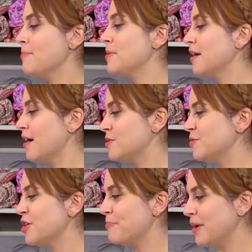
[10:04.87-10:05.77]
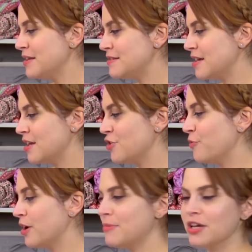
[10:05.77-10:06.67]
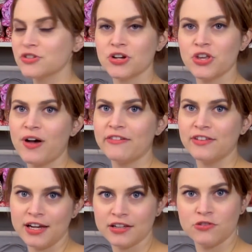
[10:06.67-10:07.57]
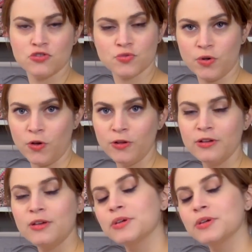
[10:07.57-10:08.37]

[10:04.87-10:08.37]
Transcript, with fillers: because when you're basting, you want to make sure you have a lot of control